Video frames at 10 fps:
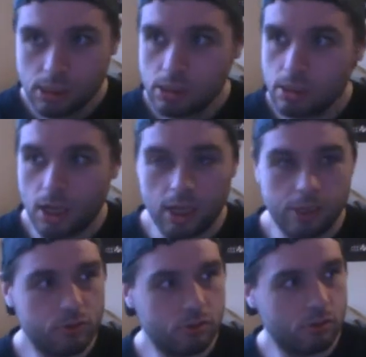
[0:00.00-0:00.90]
I
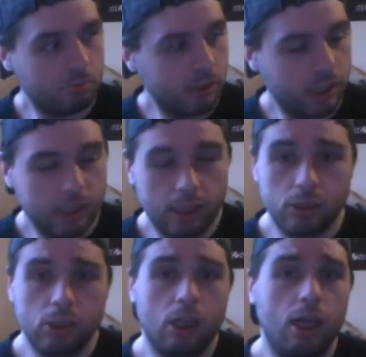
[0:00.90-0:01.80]
used to play a
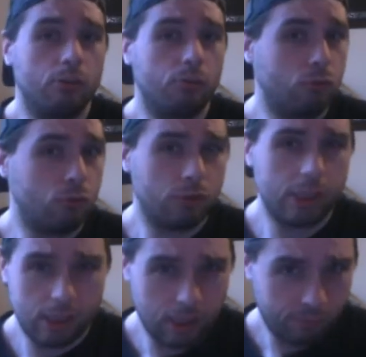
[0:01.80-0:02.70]
lot of
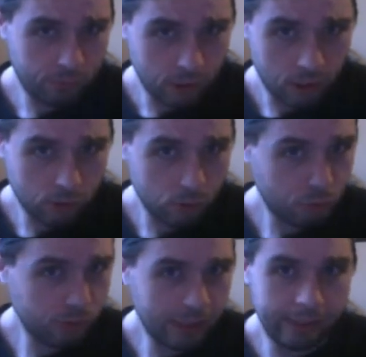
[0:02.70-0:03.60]
Grand Theft Auto
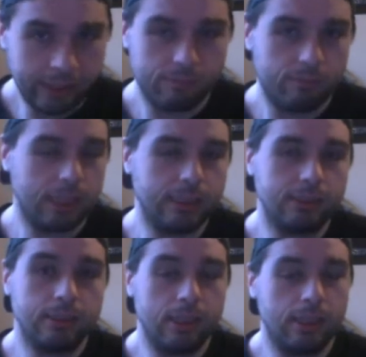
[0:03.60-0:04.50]
3 and Vice
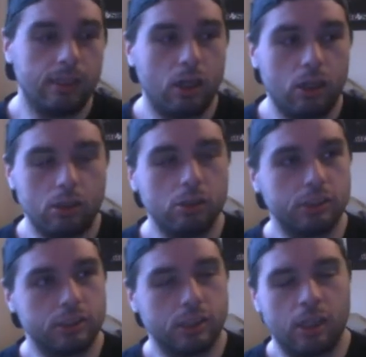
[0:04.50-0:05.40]
City all
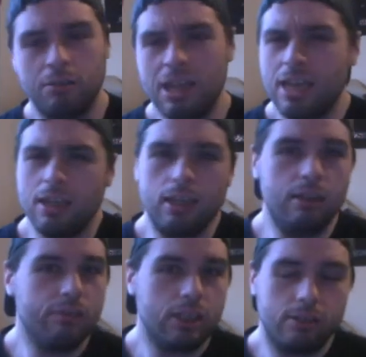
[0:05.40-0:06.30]
the time.
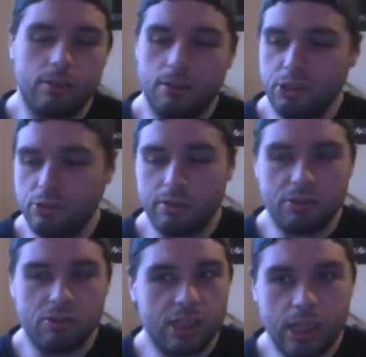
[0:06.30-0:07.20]
Even the
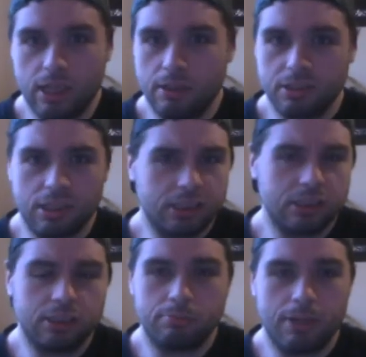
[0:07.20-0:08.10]
WWE games like
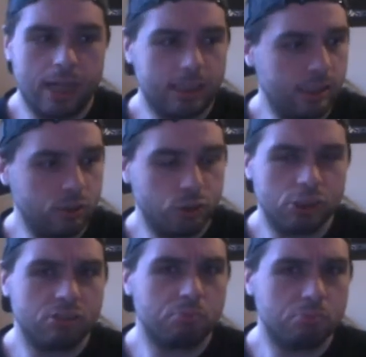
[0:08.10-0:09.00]
SmackDown Just